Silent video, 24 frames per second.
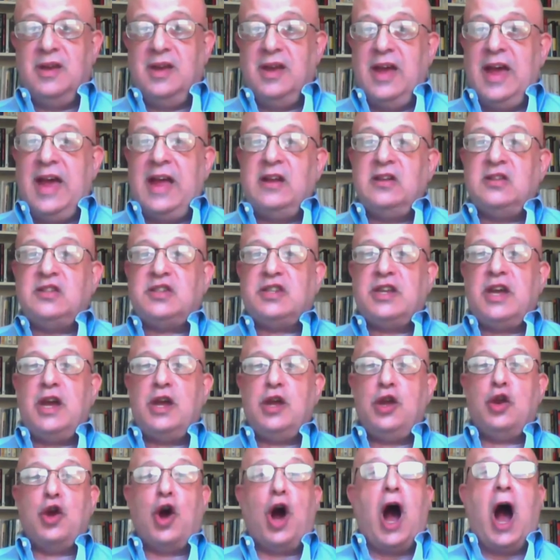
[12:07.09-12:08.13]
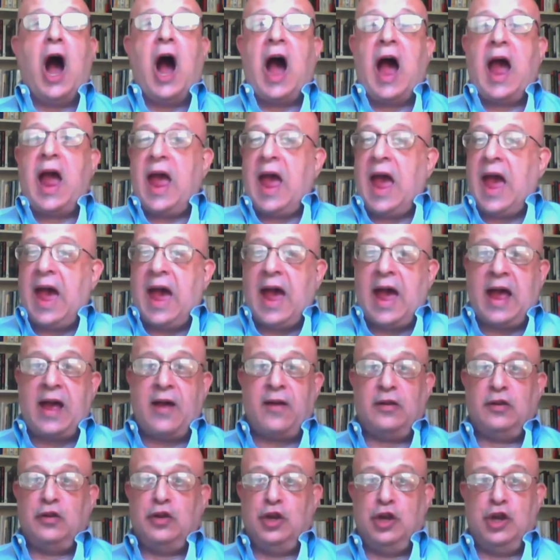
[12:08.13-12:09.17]
and say, I had
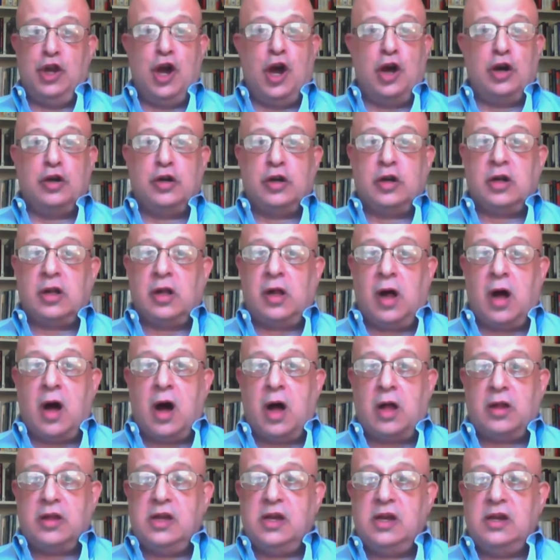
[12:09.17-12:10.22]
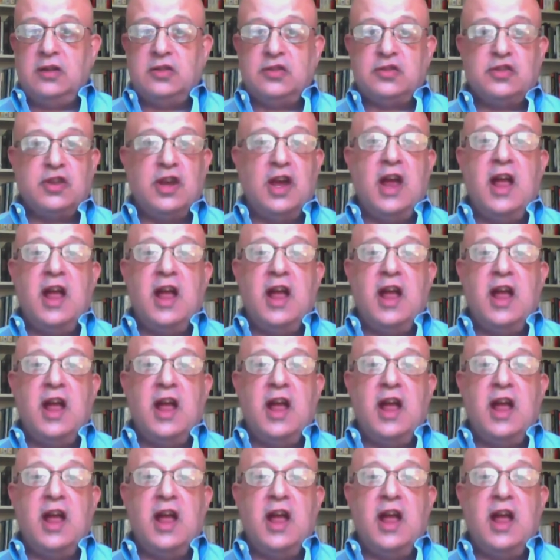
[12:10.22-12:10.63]
younger colleagues.